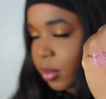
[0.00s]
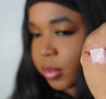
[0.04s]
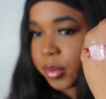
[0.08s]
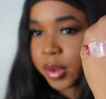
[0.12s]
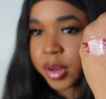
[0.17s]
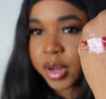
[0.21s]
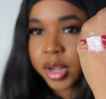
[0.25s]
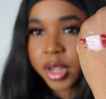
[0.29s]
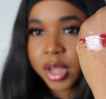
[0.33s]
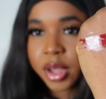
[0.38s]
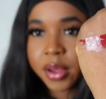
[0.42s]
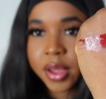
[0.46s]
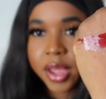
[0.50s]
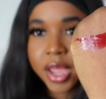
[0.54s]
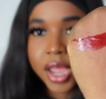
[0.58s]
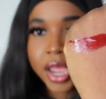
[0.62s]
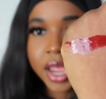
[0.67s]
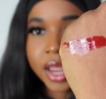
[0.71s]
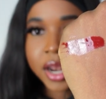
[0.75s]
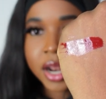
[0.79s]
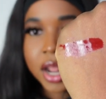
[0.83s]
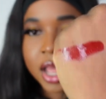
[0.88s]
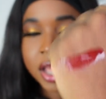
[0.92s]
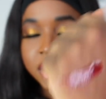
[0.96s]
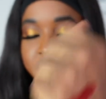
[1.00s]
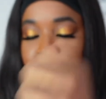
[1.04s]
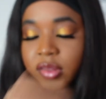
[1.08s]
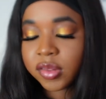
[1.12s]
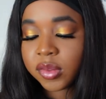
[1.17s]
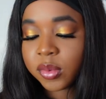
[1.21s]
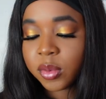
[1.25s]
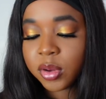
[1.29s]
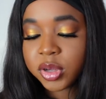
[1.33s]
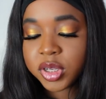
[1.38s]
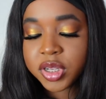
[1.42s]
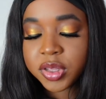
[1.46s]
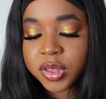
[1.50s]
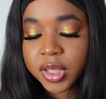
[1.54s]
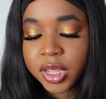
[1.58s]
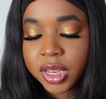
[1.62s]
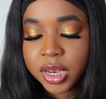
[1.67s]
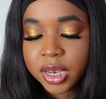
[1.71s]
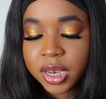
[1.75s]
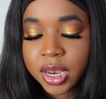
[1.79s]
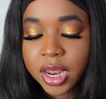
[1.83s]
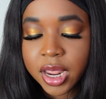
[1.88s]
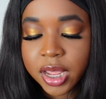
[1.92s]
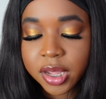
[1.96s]
I'm going to go ahead and swatch the
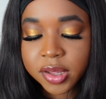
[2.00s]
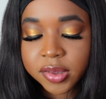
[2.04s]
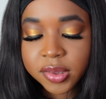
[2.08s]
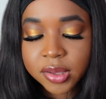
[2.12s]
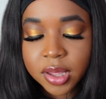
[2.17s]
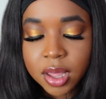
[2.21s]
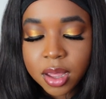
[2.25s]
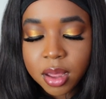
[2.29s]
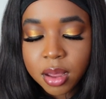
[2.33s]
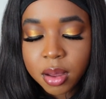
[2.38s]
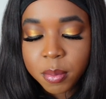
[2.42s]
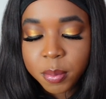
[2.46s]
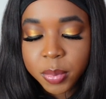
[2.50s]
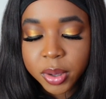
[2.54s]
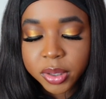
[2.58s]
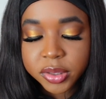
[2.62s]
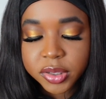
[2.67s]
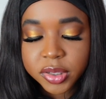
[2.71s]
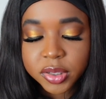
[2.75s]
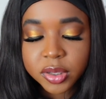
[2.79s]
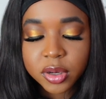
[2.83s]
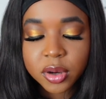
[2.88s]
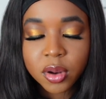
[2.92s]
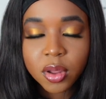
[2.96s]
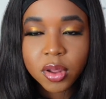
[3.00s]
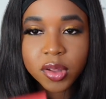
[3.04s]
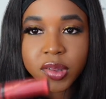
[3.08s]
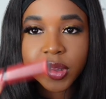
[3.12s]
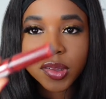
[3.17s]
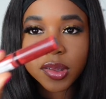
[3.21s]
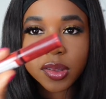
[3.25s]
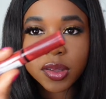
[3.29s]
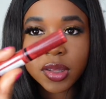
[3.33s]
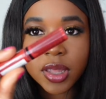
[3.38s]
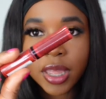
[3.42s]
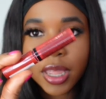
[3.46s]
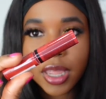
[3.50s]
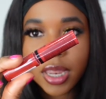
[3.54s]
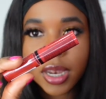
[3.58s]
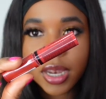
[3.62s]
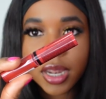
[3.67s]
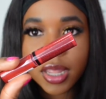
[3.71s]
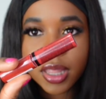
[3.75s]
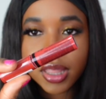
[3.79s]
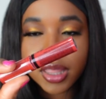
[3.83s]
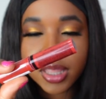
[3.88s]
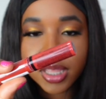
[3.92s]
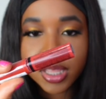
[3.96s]
NYX Butter Gloss
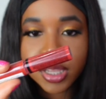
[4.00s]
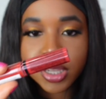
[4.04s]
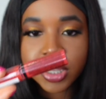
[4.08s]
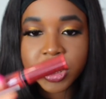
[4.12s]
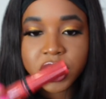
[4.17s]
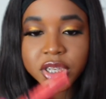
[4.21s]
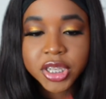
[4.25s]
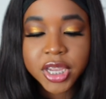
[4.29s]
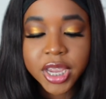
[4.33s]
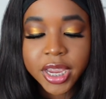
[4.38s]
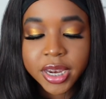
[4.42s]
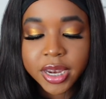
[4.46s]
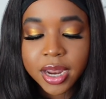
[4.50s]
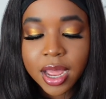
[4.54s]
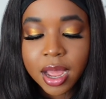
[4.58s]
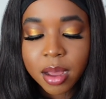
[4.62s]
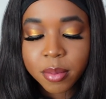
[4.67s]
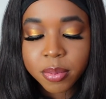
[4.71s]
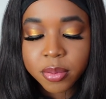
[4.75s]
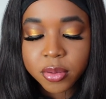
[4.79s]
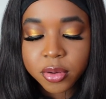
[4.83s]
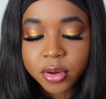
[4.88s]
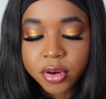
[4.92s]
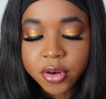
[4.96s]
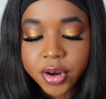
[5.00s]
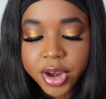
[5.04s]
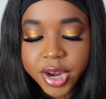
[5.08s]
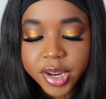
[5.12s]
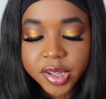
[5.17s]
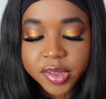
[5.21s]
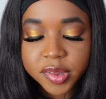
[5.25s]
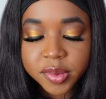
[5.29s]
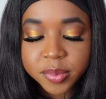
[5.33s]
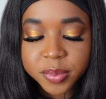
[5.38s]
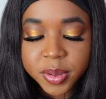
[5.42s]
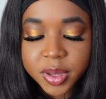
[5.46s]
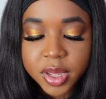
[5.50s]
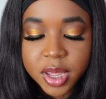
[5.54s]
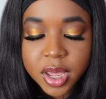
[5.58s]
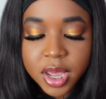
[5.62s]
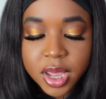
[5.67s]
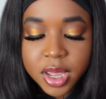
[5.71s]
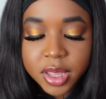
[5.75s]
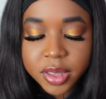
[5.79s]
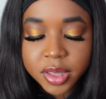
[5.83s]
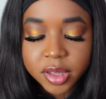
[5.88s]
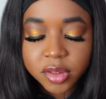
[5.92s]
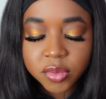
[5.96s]
in the shade Apple Crisp.
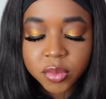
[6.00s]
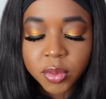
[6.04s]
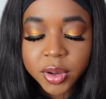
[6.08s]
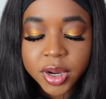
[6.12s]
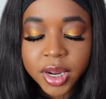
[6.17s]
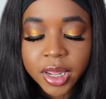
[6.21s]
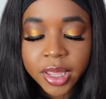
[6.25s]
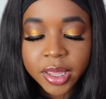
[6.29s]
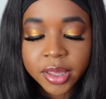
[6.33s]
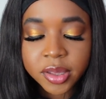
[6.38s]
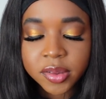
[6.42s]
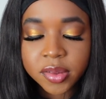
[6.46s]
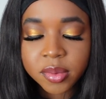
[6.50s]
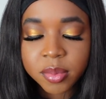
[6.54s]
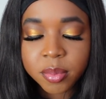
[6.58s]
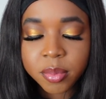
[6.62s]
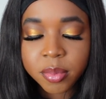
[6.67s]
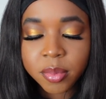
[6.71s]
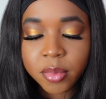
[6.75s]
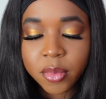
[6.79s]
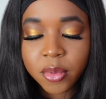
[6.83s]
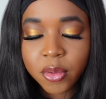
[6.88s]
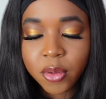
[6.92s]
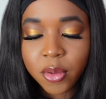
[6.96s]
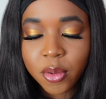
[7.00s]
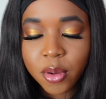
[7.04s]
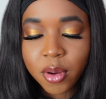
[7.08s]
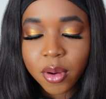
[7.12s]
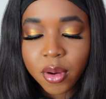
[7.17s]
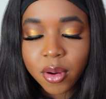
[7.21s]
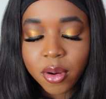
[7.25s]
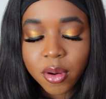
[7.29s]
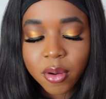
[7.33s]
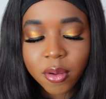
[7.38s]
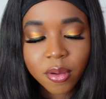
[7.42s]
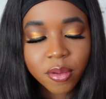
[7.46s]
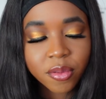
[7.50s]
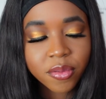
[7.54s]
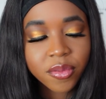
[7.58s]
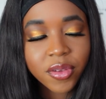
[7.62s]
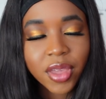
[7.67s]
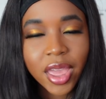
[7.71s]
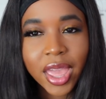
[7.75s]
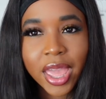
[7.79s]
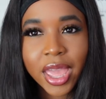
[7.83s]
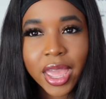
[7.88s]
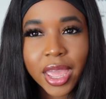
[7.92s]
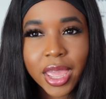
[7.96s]
This one is more of
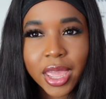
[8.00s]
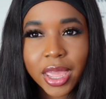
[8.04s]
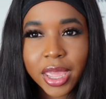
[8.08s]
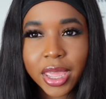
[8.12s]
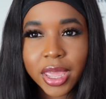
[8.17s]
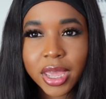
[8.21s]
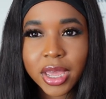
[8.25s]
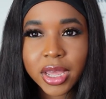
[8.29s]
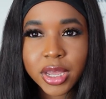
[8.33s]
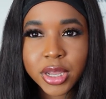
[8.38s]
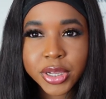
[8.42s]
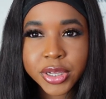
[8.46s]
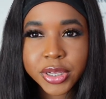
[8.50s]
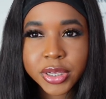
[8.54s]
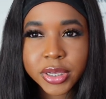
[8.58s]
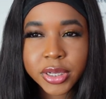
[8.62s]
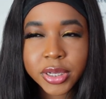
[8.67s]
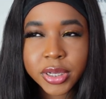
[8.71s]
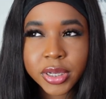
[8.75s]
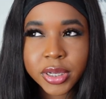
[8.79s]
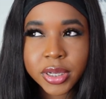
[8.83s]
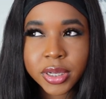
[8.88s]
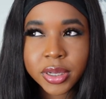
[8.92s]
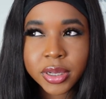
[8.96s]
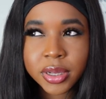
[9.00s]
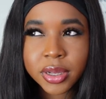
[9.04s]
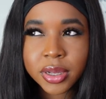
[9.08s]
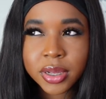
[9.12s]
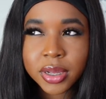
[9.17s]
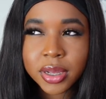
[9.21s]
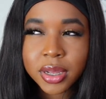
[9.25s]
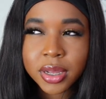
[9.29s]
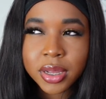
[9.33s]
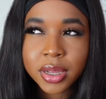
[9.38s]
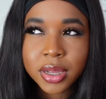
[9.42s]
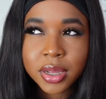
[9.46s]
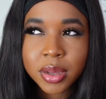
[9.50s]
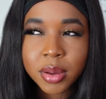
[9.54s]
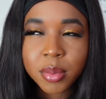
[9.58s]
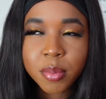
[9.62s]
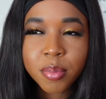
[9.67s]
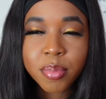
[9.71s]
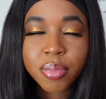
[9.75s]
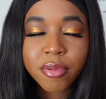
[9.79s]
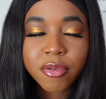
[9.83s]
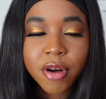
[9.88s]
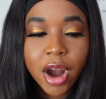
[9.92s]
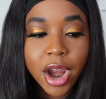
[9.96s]
a
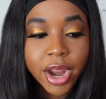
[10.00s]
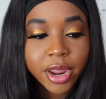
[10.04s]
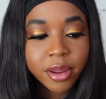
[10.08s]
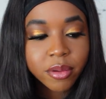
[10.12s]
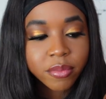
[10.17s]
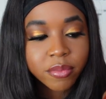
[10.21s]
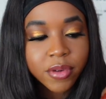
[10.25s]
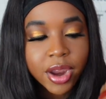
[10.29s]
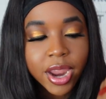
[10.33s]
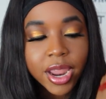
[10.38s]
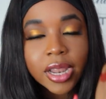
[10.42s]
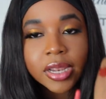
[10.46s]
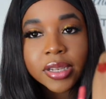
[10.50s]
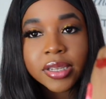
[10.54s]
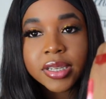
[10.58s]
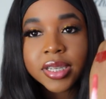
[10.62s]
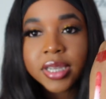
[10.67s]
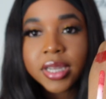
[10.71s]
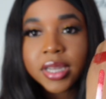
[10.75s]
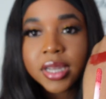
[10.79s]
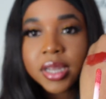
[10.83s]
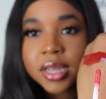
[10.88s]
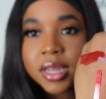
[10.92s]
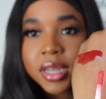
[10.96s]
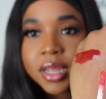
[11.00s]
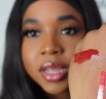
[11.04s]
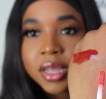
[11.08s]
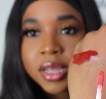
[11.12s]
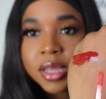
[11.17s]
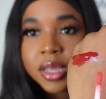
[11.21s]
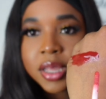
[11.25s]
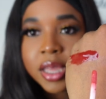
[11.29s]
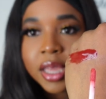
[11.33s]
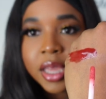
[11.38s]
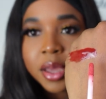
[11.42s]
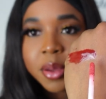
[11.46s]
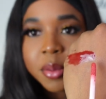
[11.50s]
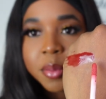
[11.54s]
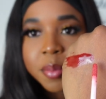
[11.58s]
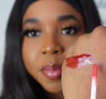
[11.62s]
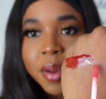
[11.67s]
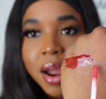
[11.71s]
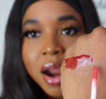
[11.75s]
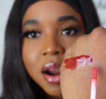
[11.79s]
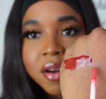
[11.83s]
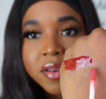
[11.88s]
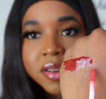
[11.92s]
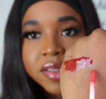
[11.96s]
bright red in
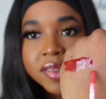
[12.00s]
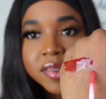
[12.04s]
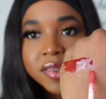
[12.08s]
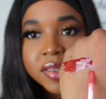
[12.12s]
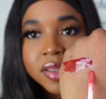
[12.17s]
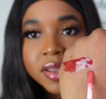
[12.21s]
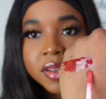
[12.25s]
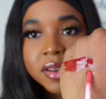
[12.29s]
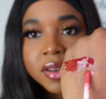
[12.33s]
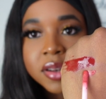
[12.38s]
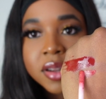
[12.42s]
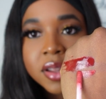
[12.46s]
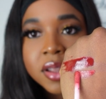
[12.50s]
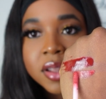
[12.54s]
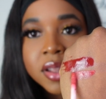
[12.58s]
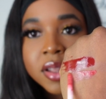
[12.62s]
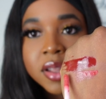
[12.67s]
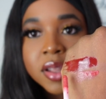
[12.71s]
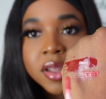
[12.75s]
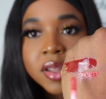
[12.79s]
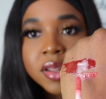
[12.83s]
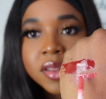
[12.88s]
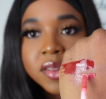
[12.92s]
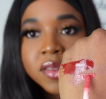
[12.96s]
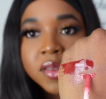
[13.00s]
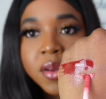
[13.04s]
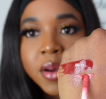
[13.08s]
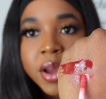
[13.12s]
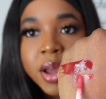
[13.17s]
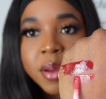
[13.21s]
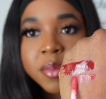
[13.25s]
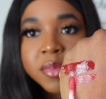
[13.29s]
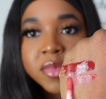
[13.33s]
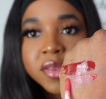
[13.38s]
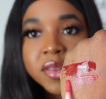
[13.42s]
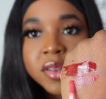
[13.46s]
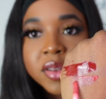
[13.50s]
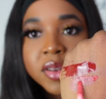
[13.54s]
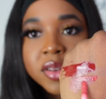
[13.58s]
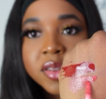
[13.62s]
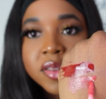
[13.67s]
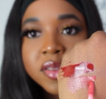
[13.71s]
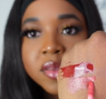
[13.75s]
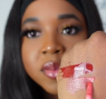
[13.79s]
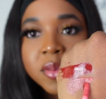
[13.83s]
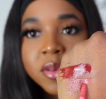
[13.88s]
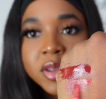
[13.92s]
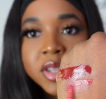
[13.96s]
comparison so I'm just gonna
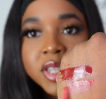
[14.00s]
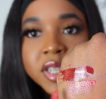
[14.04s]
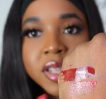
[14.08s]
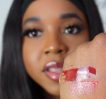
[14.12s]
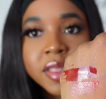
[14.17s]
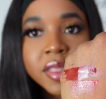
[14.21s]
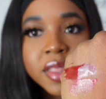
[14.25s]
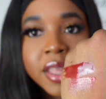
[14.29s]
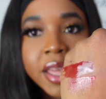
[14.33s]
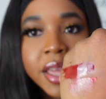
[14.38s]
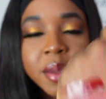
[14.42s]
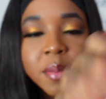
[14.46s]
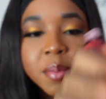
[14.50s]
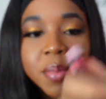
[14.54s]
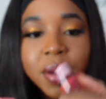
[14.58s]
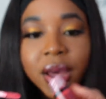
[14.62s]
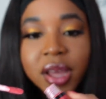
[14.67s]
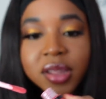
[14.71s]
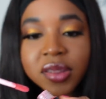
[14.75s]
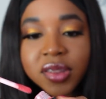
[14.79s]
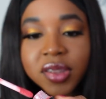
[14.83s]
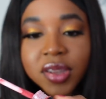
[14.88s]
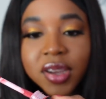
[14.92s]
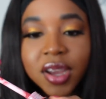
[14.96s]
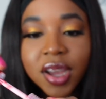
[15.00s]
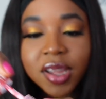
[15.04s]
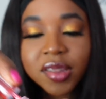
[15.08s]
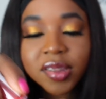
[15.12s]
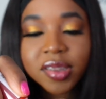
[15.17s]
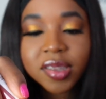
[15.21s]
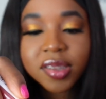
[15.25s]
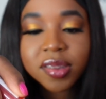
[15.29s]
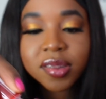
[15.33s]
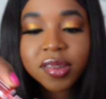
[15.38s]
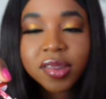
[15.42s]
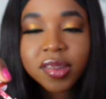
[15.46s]
swatch it there but as you guys can